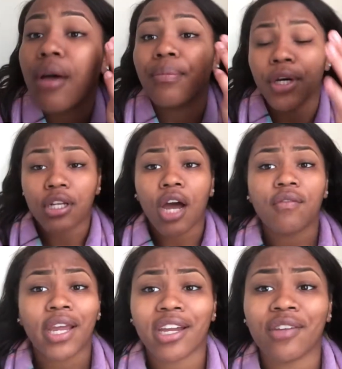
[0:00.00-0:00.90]
putting off
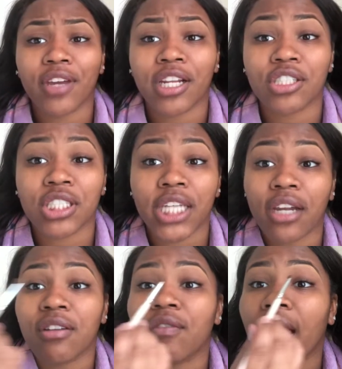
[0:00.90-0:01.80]
negative energy,
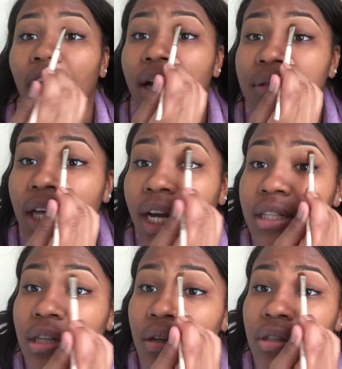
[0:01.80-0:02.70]
negative vibes. Like I
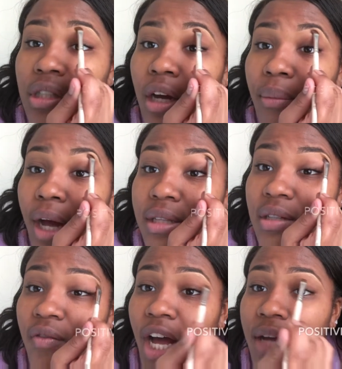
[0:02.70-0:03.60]
told y'all,
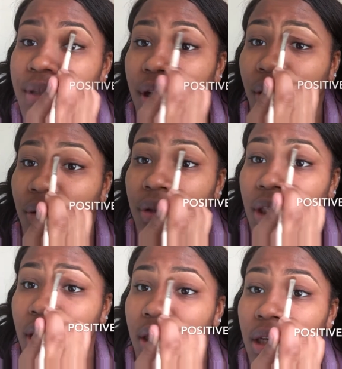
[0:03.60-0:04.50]
positive vibes
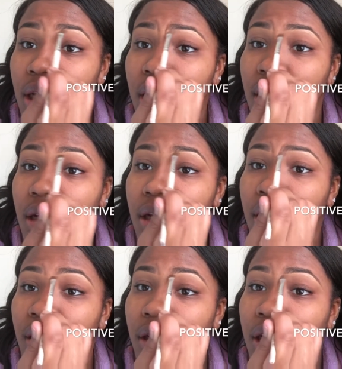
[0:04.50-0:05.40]
only,
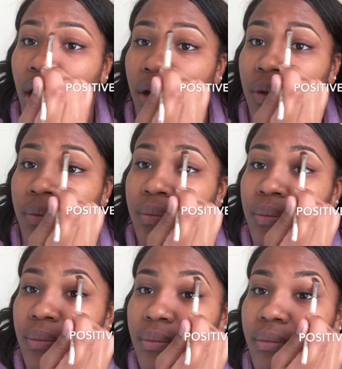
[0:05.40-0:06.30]
you know.
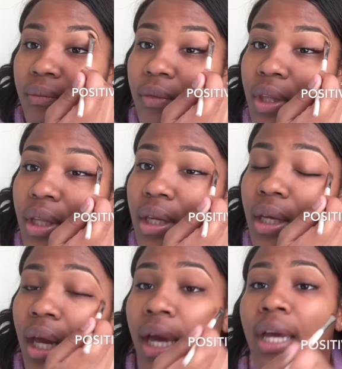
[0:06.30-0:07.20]

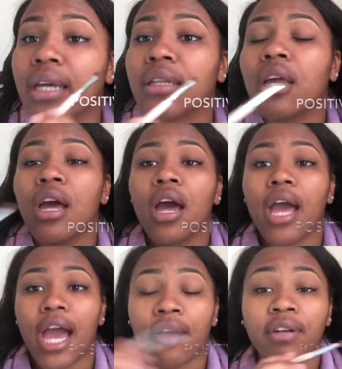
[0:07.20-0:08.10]
And
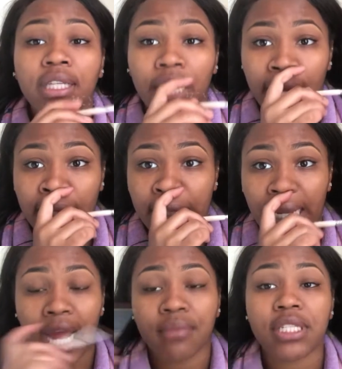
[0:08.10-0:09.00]
everything that
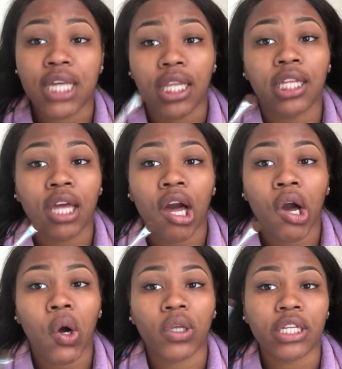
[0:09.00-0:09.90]
I'm telling
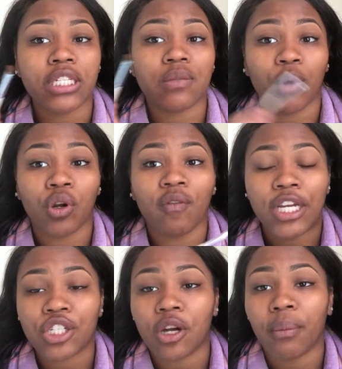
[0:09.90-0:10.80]
y'all on these
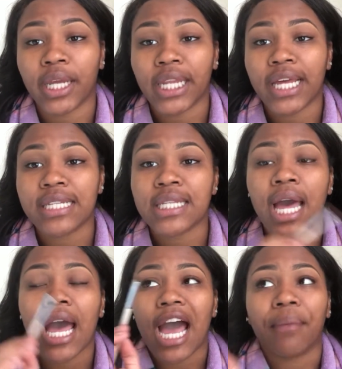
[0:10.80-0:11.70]
Motivational Mondays,
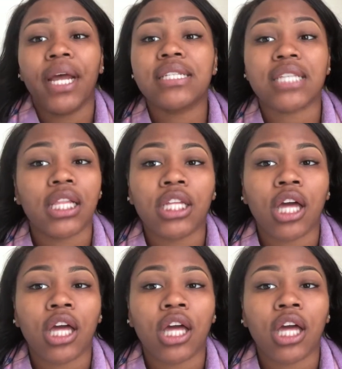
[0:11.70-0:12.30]
I'm not telling